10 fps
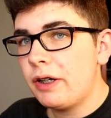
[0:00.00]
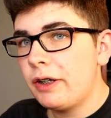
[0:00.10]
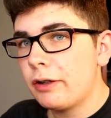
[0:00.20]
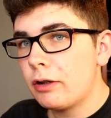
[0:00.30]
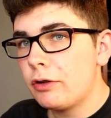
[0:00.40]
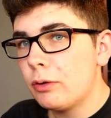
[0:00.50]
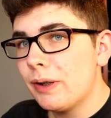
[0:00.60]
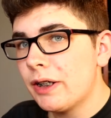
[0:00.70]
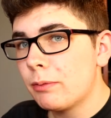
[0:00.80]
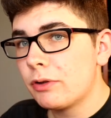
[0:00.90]
and on
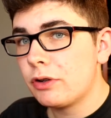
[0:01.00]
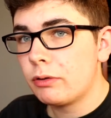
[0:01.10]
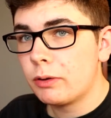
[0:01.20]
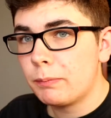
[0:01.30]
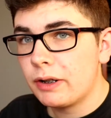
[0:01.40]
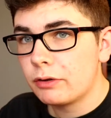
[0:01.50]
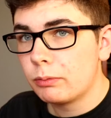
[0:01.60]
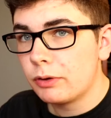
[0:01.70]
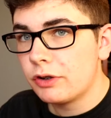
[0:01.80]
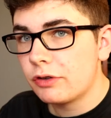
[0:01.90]
Newegg it was $200,
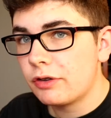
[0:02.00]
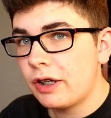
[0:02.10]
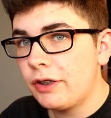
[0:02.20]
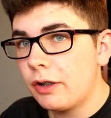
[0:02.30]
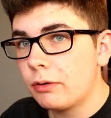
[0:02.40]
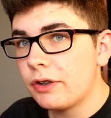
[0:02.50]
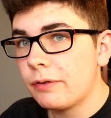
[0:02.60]
which is a $10